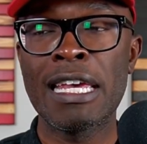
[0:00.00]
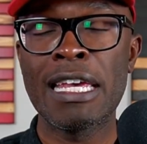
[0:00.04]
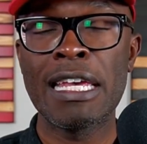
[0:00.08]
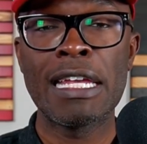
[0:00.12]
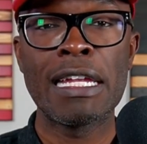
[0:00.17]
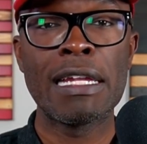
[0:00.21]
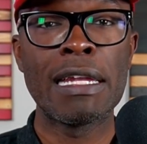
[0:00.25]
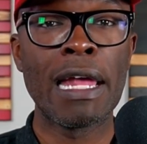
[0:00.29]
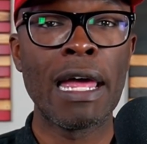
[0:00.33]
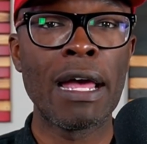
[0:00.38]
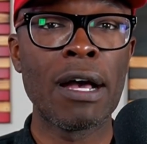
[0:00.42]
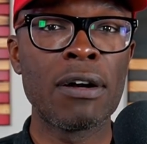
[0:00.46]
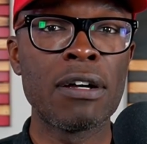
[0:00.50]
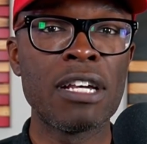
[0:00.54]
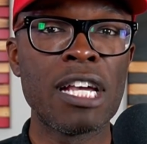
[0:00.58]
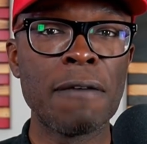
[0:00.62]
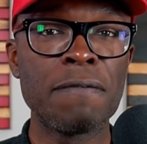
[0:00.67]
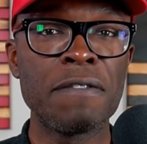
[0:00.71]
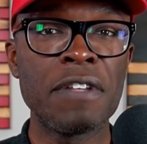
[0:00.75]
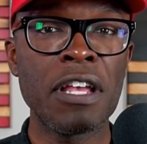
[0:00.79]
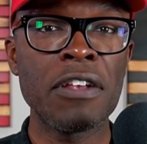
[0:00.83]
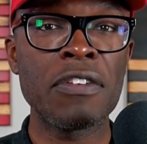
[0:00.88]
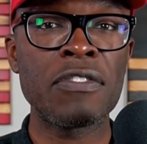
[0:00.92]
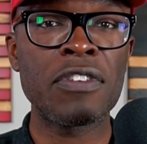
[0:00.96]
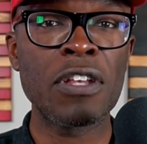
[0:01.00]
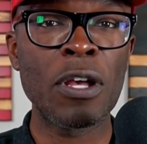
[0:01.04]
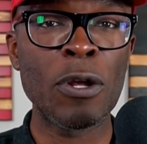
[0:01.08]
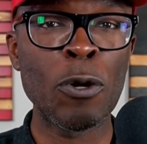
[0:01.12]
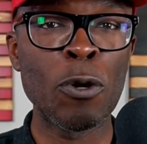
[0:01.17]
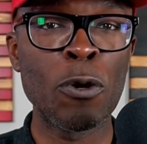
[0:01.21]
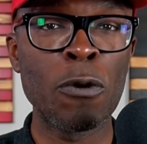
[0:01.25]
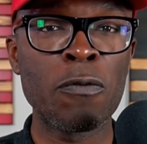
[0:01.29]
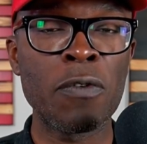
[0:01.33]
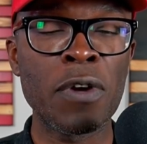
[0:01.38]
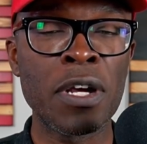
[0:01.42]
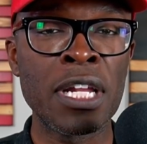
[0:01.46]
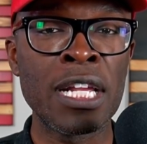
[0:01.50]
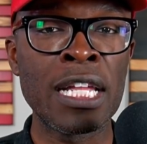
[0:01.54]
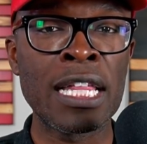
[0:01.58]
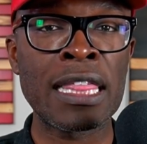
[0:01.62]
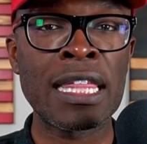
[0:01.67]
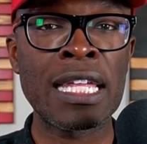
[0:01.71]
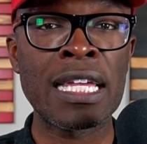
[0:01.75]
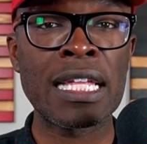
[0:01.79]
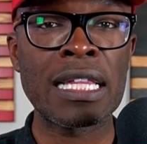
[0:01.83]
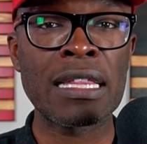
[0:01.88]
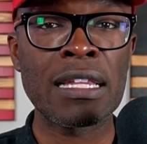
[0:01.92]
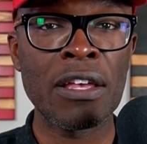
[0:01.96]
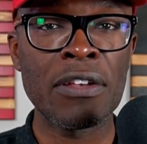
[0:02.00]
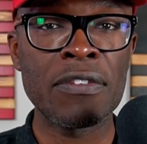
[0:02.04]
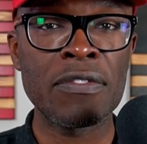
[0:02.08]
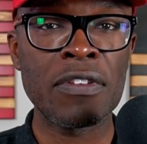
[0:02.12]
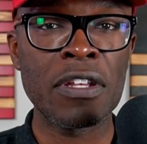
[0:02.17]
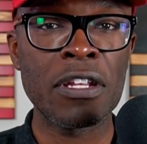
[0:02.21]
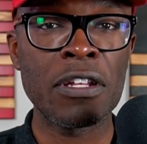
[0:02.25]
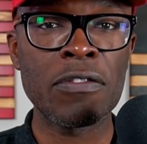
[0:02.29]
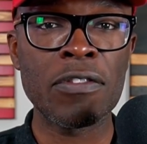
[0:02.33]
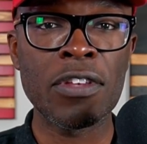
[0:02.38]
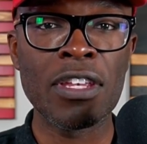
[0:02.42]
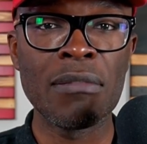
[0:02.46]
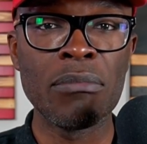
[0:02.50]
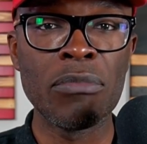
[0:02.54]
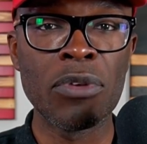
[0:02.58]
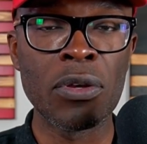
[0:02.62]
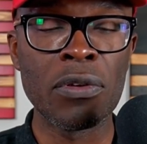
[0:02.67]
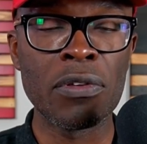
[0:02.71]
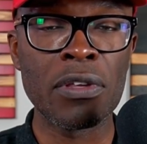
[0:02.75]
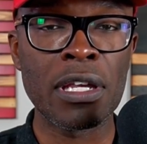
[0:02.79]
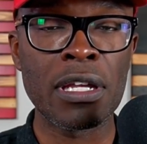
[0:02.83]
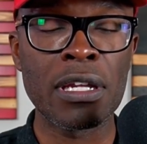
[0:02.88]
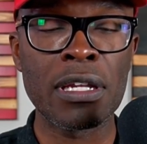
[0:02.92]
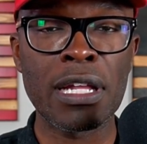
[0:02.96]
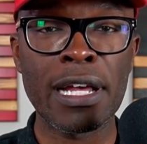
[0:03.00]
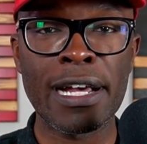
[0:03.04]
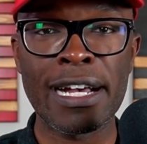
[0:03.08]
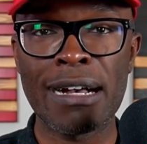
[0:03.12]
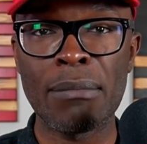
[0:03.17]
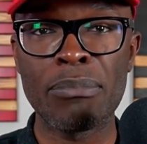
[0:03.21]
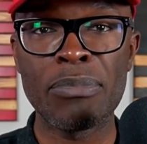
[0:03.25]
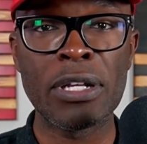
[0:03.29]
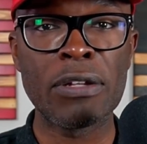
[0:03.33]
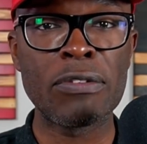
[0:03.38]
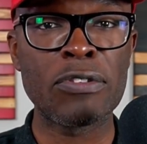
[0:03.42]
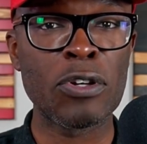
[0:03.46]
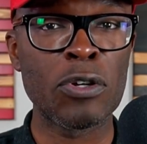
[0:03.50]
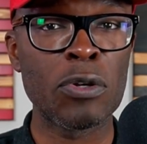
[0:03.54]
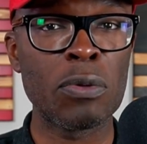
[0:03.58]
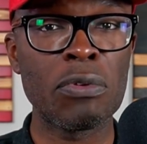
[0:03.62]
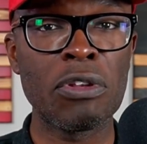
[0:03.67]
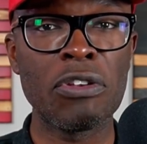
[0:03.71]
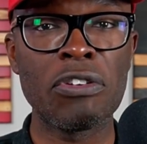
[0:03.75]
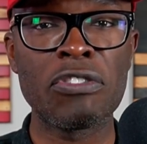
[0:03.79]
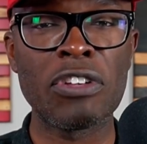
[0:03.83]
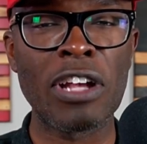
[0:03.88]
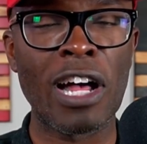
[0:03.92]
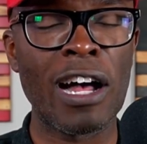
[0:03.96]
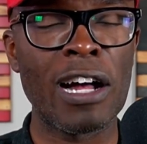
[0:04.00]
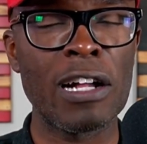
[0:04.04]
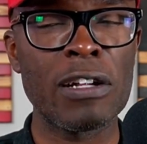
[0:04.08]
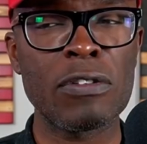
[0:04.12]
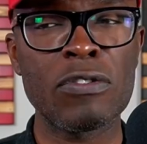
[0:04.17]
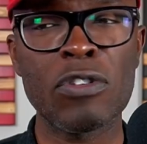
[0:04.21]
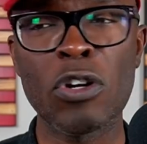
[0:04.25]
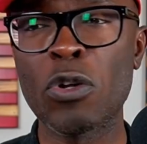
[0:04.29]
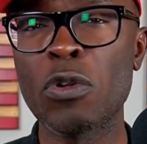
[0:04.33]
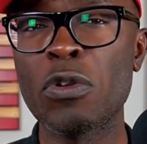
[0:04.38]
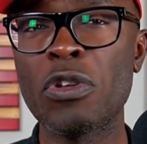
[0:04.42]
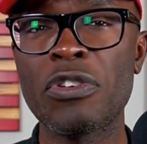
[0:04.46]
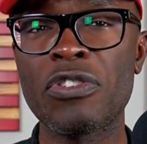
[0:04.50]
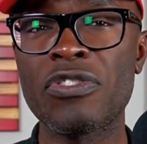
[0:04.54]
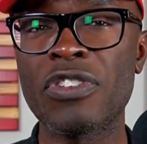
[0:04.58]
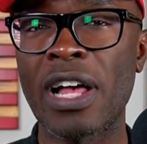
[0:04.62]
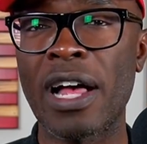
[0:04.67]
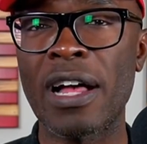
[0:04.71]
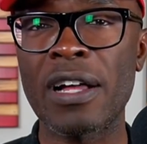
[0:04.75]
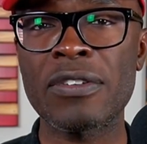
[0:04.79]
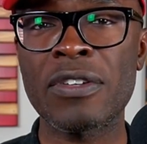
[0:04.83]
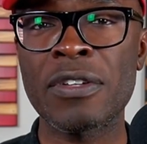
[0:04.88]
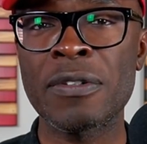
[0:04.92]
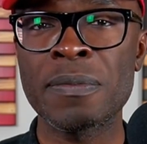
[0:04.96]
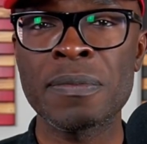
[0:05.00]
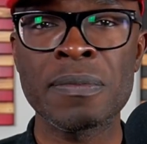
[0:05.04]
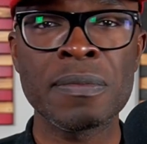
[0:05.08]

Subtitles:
Now, if they settle for anything less than $10 million, I'd be totally shocked. Totally shocked.